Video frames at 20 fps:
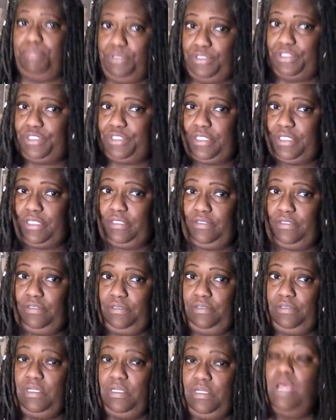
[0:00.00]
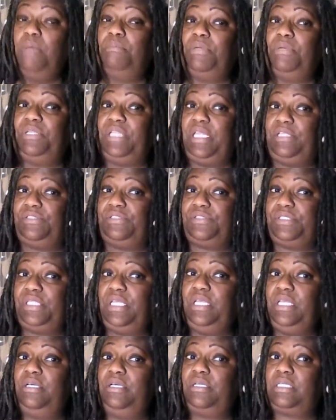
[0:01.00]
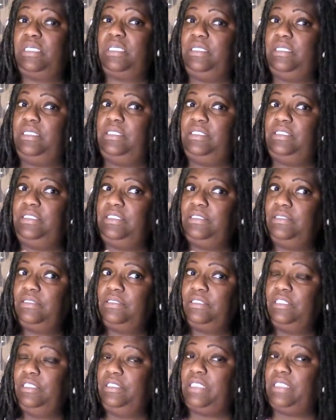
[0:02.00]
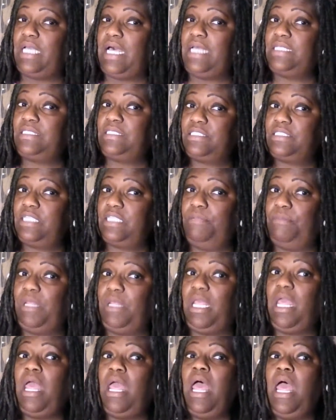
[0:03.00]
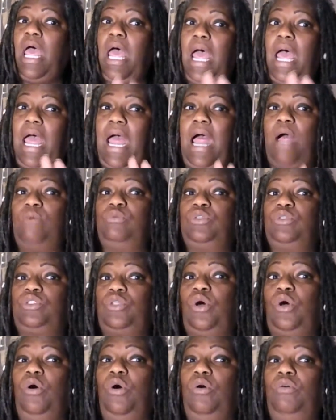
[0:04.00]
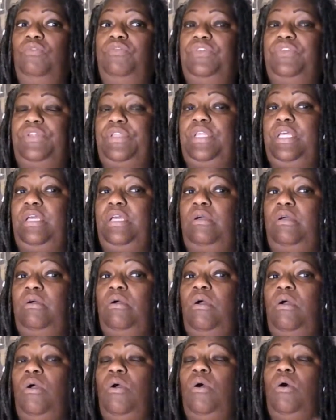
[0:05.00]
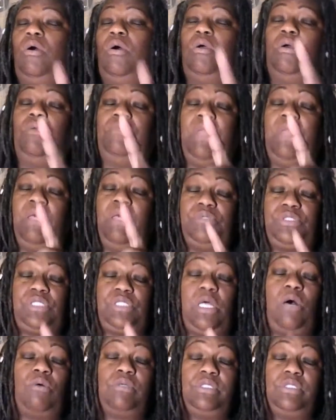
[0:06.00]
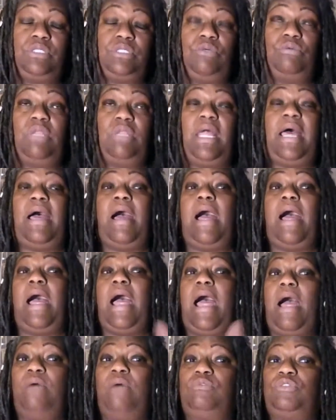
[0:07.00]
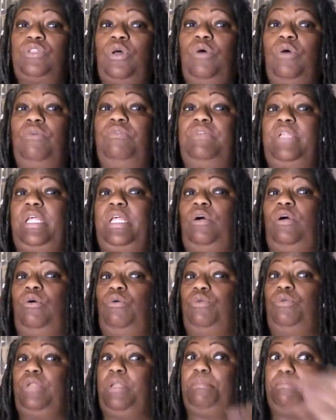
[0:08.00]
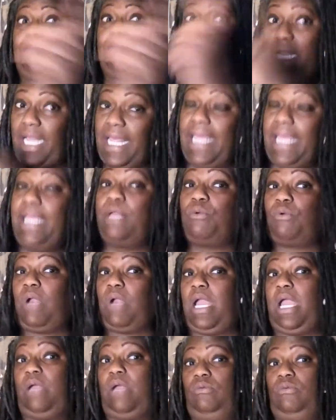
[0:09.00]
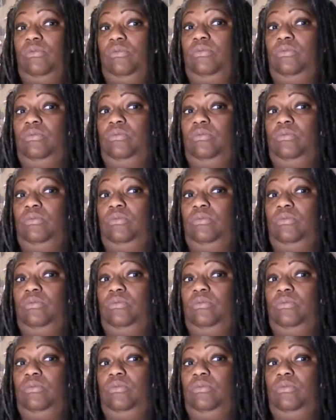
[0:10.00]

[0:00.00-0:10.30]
bush, but they still could not see me. I was over there. They was talking so loud. I was over there on the playground.